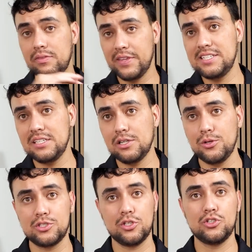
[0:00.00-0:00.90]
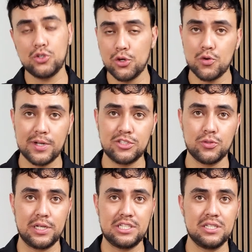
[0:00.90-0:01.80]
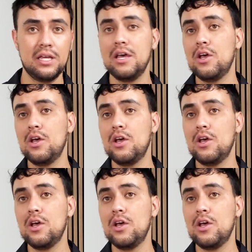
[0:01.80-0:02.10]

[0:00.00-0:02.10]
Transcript: This includes soil restoration,